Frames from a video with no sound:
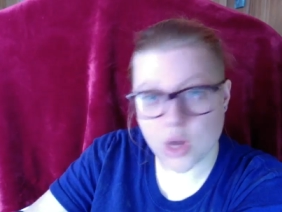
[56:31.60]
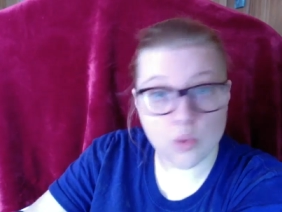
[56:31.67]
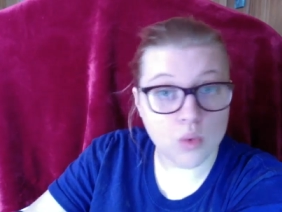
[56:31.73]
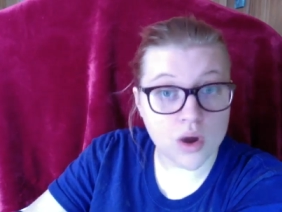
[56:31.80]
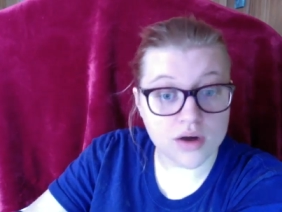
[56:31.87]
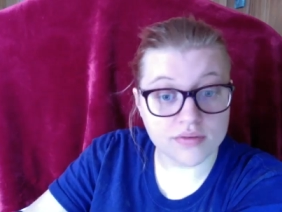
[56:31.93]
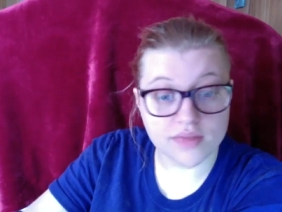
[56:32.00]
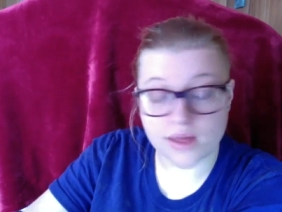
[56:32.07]

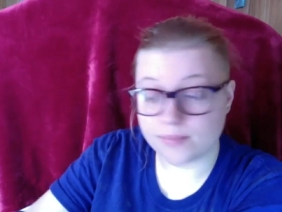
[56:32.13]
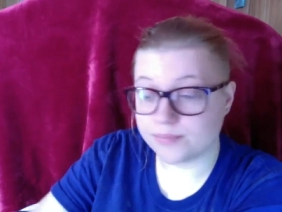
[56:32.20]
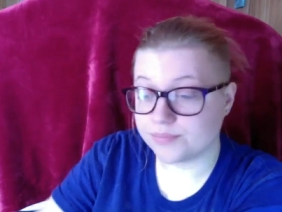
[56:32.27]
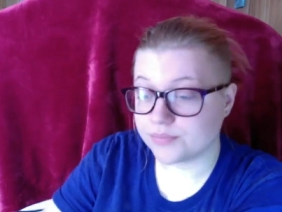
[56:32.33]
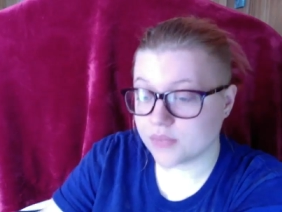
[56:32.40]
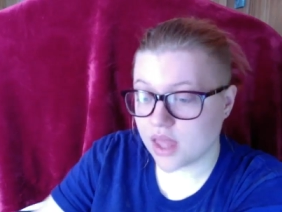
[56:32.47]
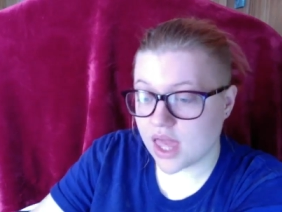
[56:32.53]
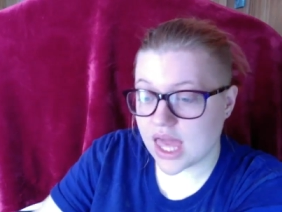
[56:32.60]
One of them.
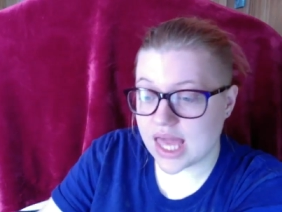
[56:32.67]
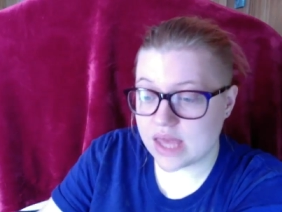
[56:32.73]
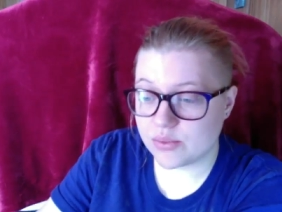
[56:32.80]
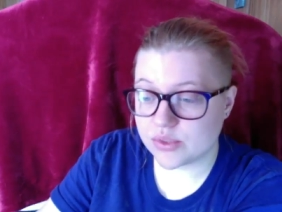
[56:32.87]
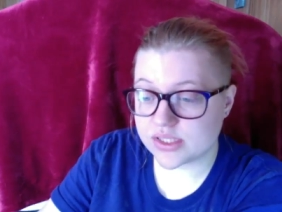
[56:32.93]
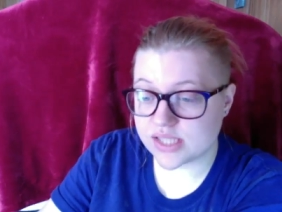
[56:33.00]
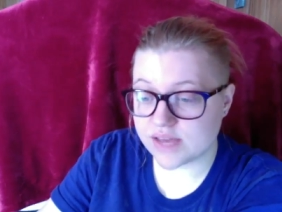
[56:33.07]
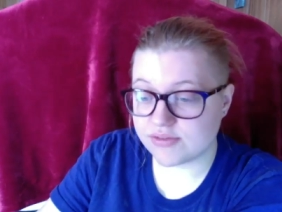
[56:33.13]
It
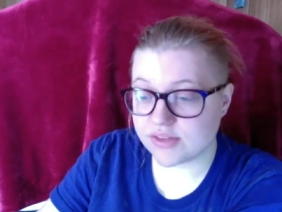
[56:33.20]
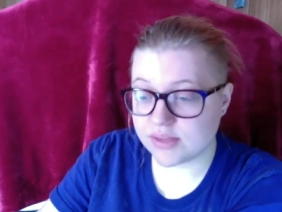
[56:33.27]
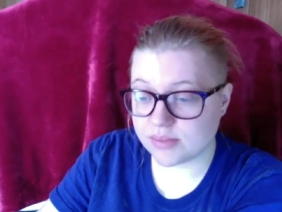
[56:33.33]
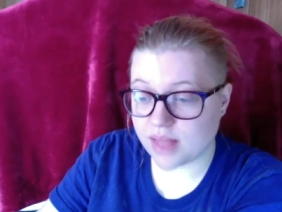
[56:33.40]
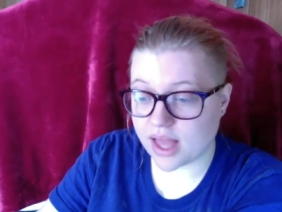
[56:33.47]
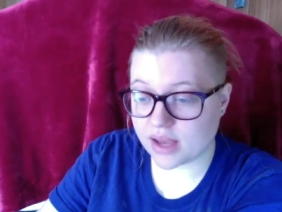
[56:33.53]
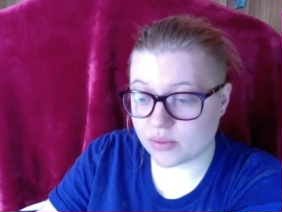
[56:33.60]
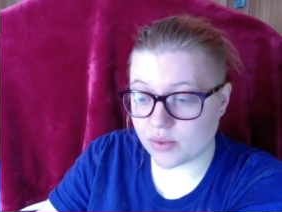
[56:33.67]
was definitely
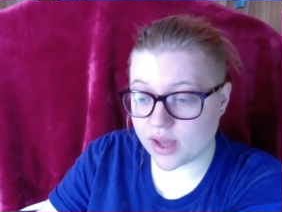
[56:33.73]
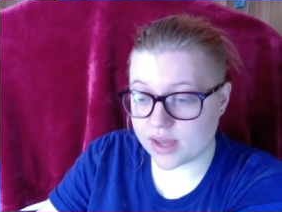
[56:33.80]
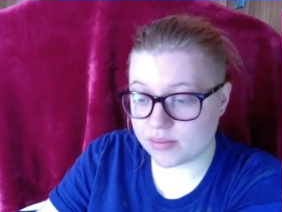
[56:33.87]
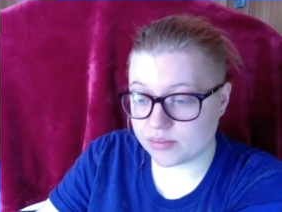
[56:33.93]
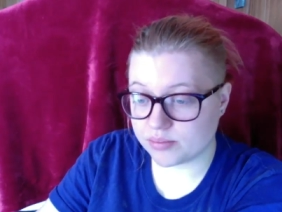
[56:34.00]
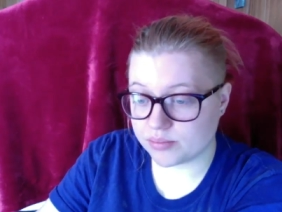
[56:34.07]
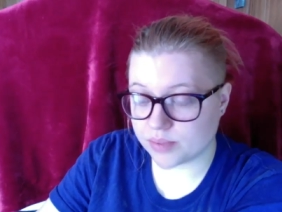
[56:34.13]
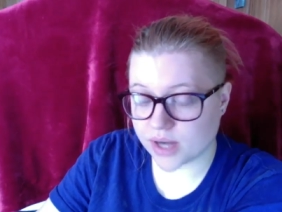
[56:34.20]
Black and White,
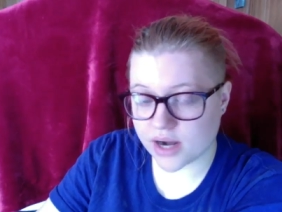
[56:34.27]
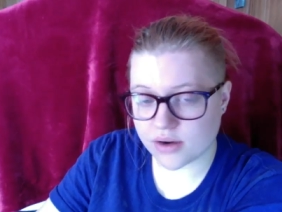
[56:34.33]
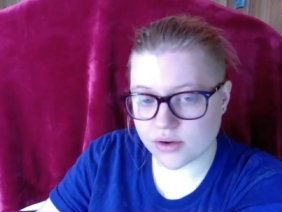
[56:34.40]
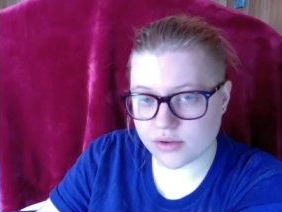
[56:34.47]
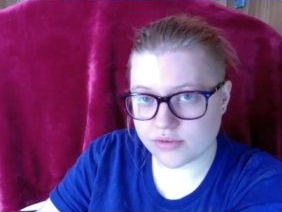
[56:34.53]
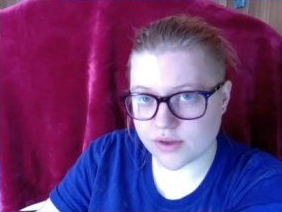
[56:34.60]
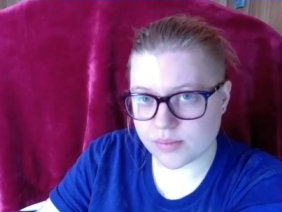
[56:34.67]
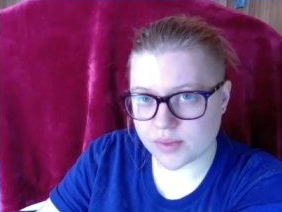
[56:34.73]
but I don't know
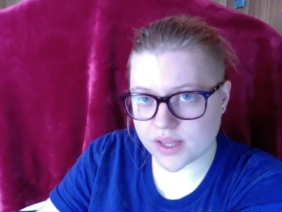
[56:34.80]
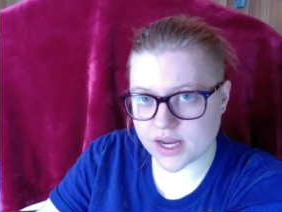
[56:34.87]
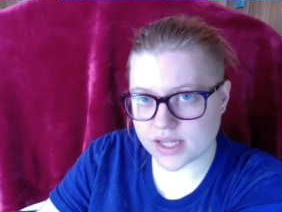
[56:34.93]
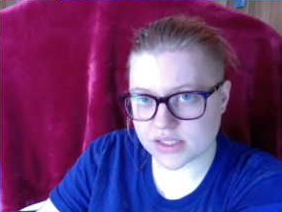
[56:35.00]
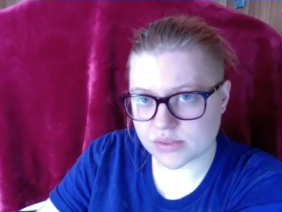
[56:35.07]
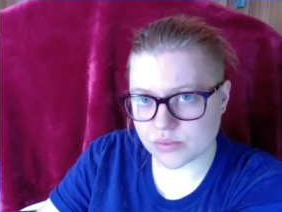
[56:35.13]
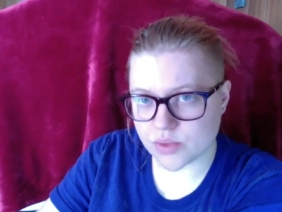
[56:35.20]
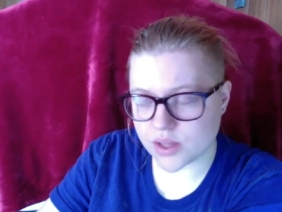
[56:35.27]
if I played
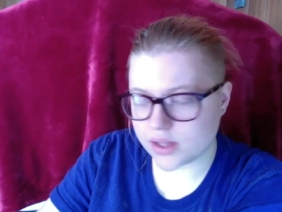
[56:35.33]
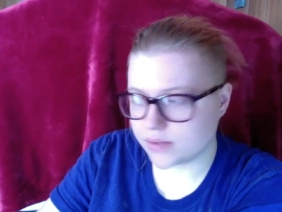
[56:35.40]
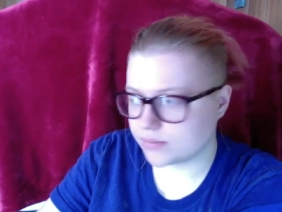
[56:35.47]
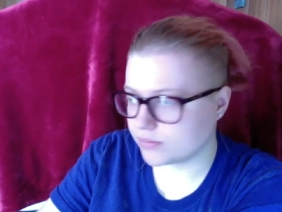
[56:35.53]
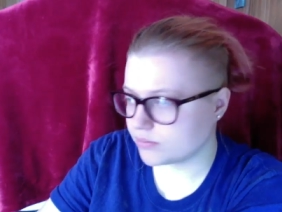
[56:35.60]
X and Y.